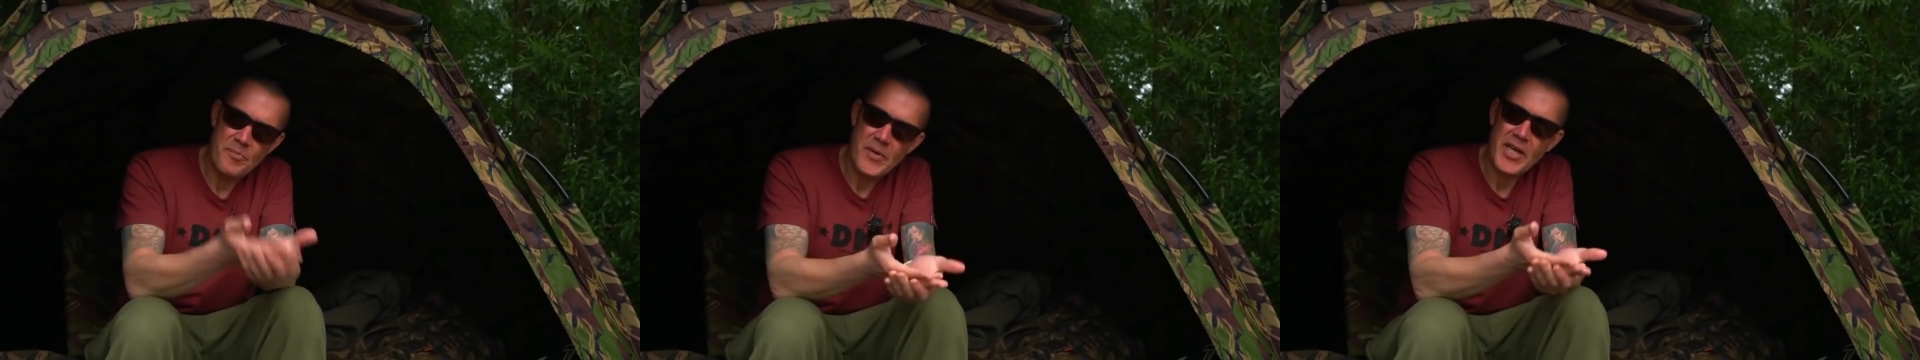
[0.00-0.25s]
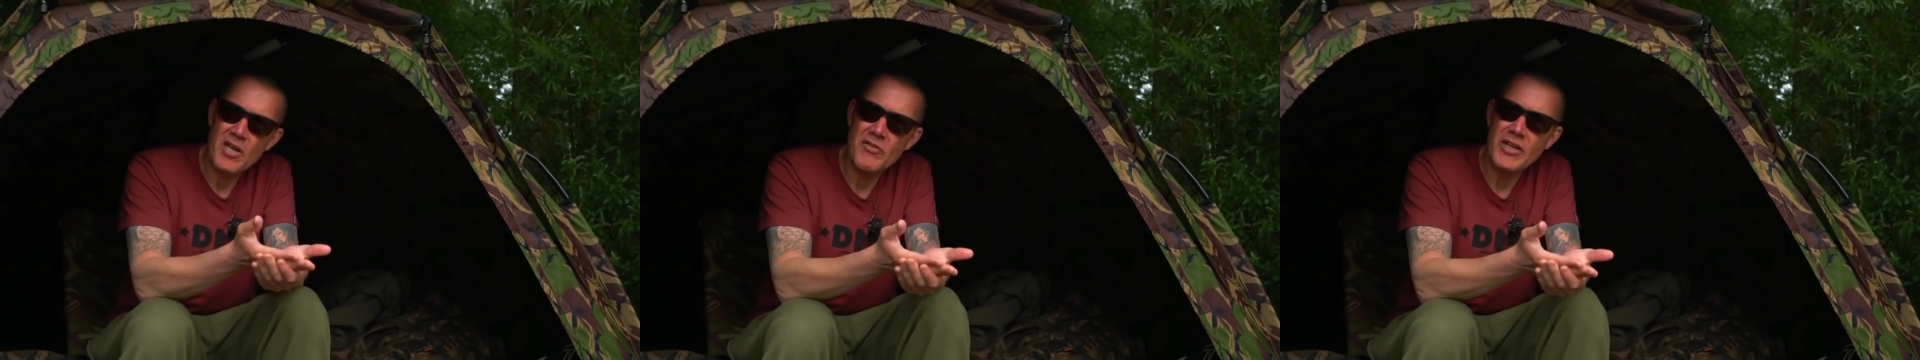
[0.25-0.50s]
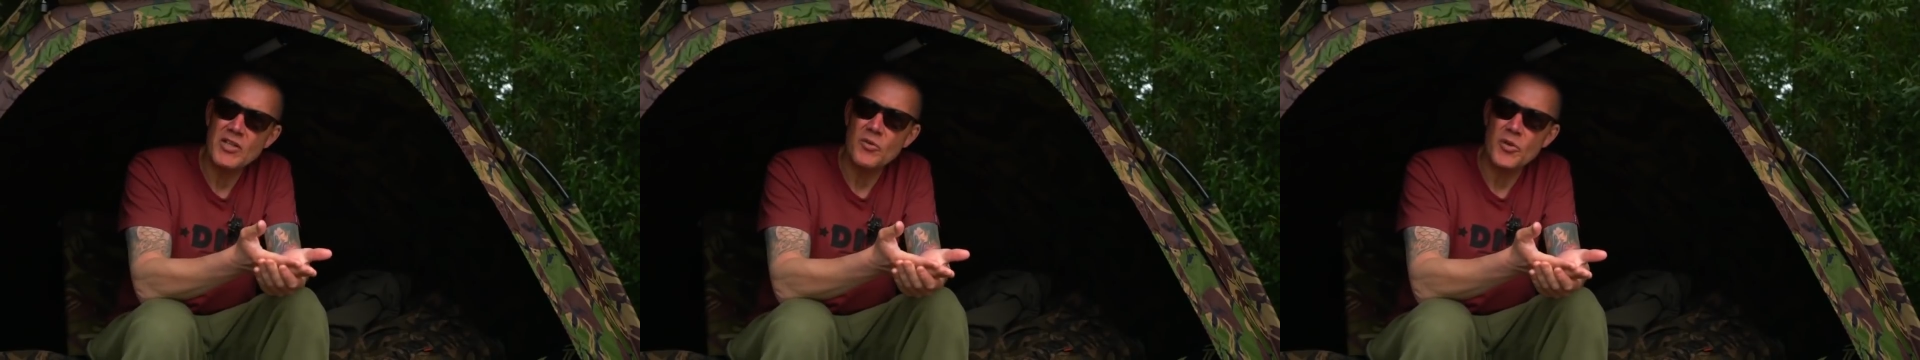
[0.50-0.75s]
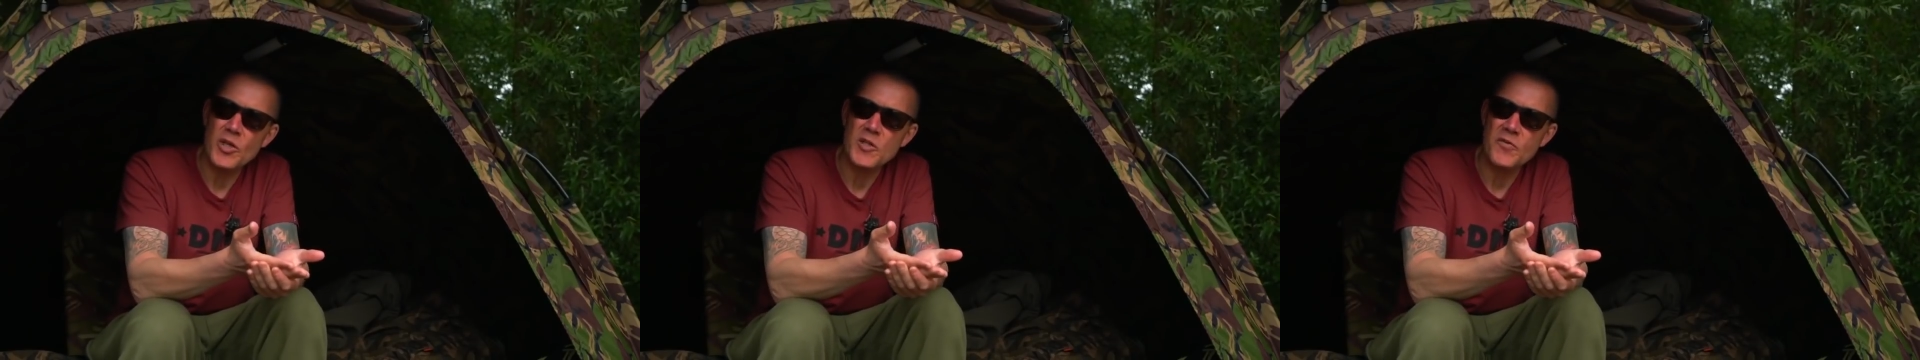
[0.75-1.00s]
Pick a rig that
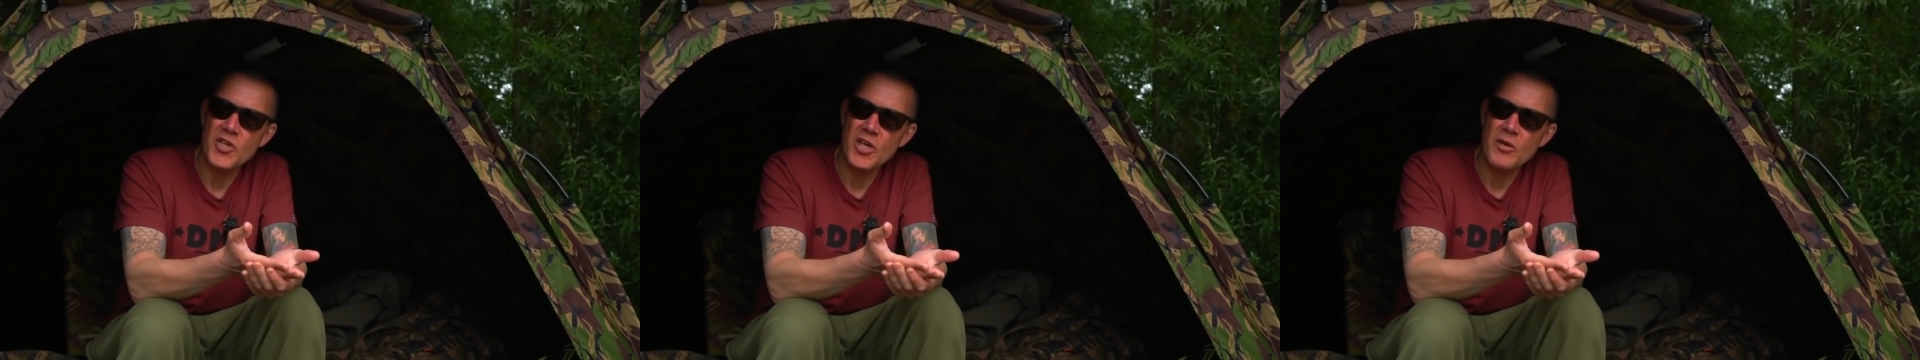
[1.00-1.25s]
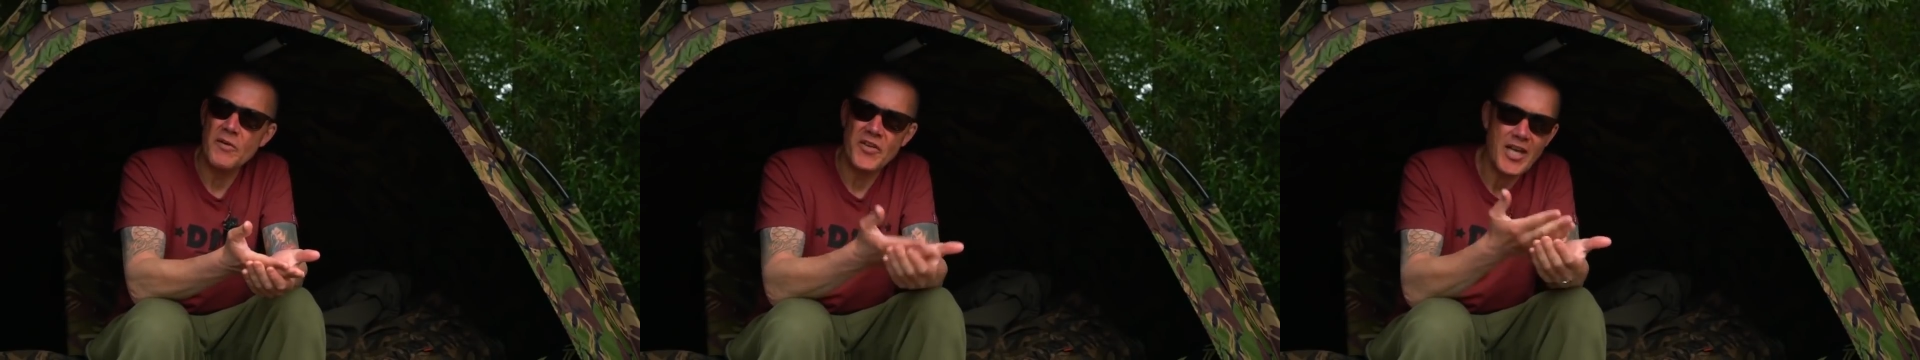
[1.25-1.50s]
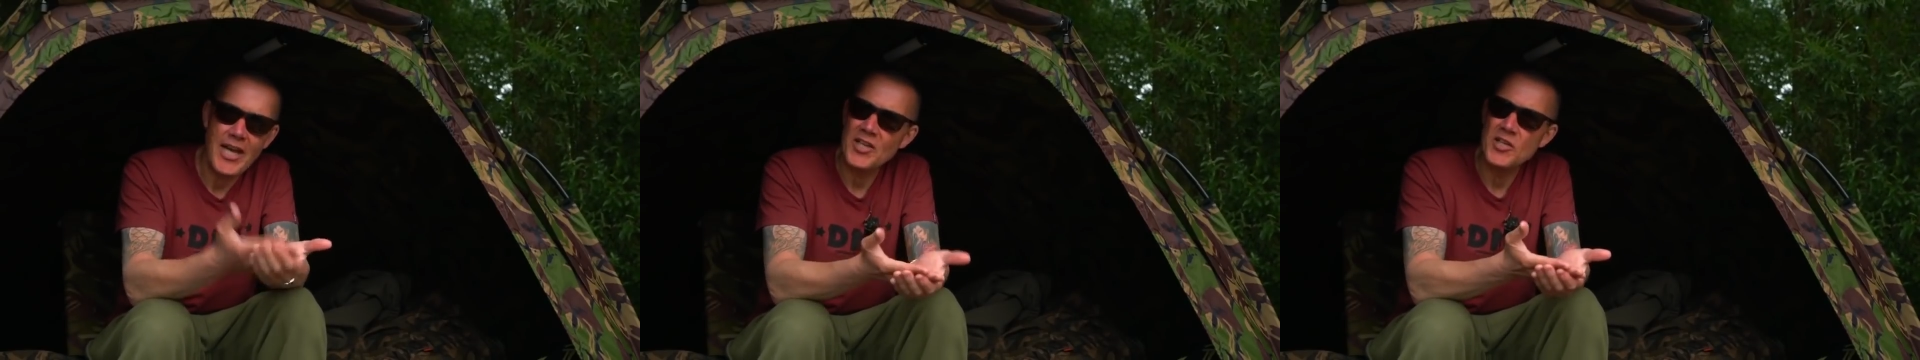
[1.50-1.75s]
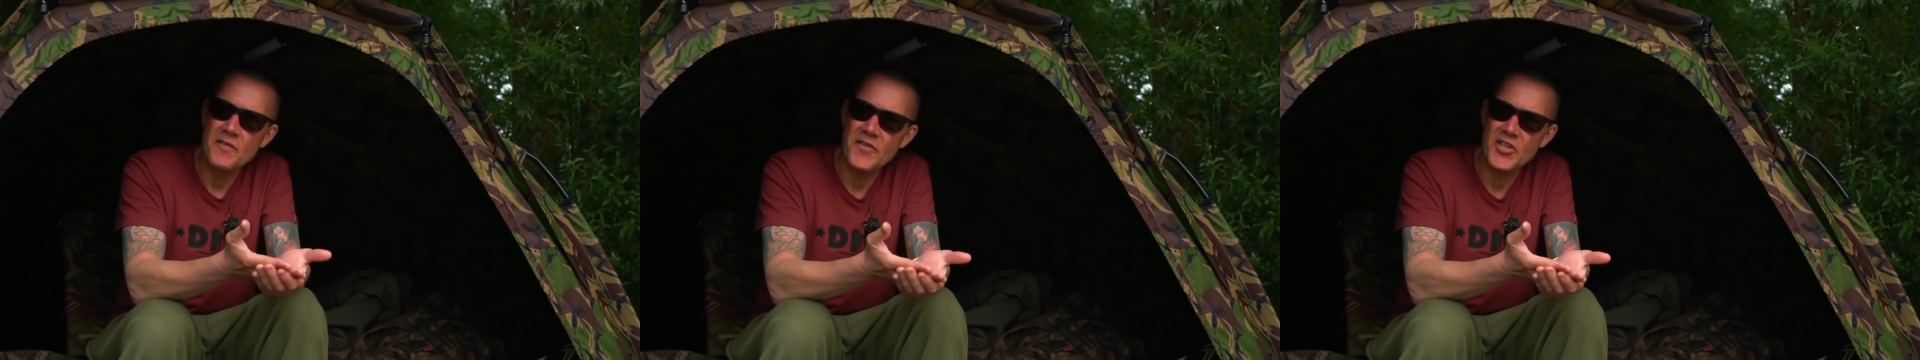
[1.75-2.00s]
works for you. If you're
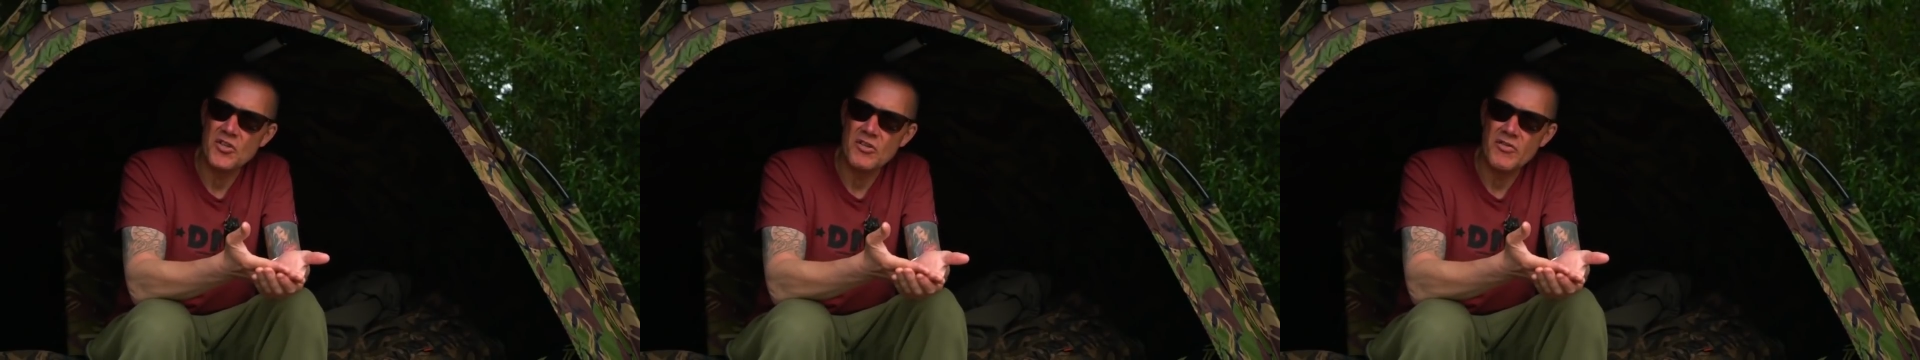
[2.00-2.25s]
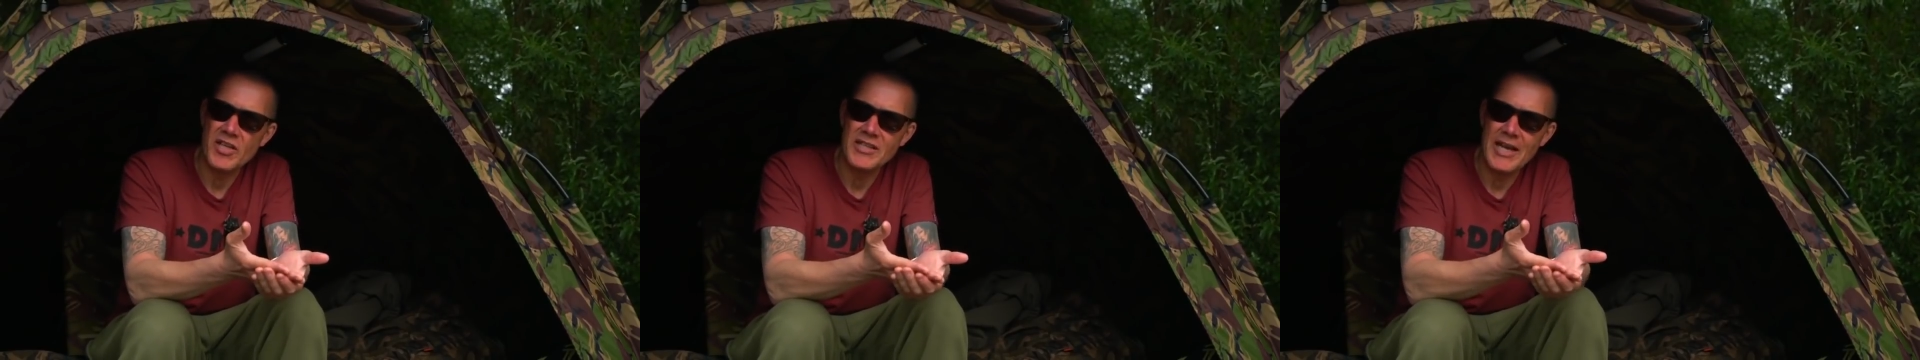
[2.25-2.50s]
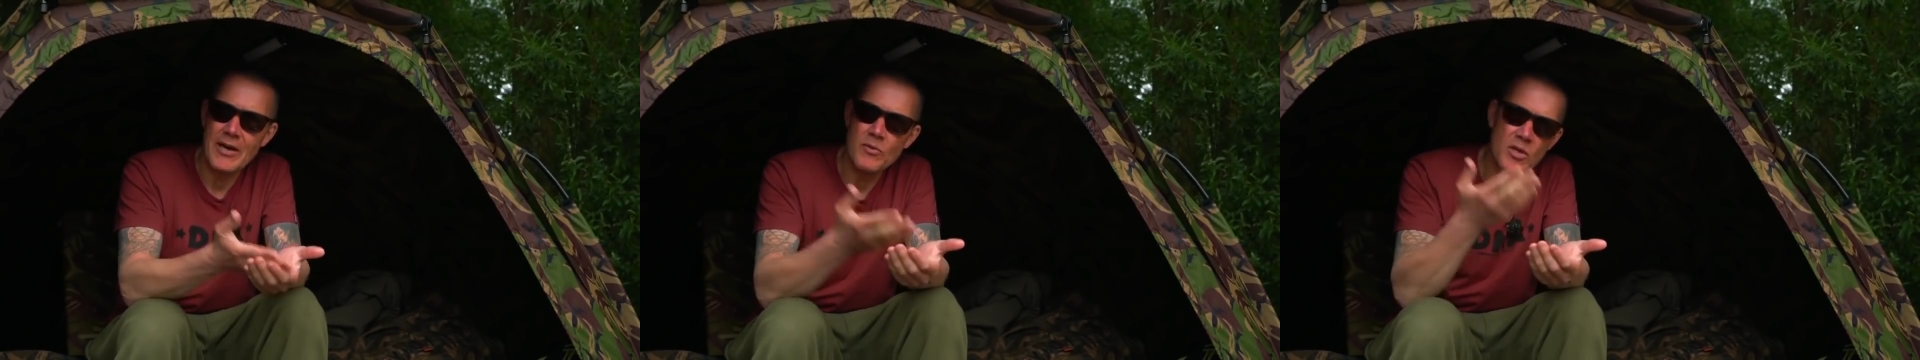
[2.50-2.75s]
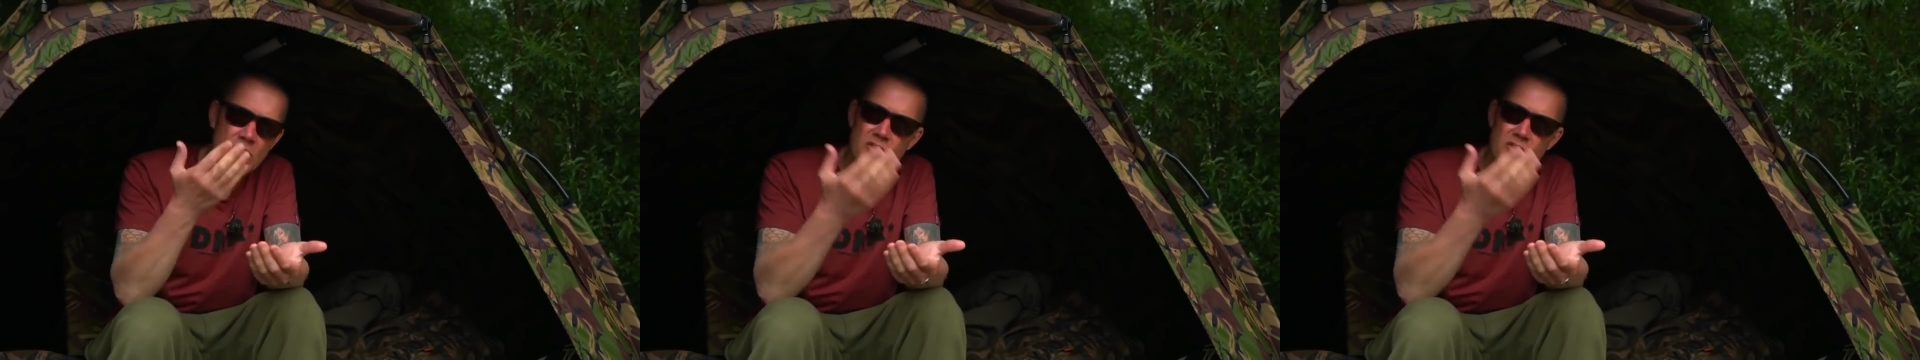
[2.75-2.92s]
catching fish on a rig now,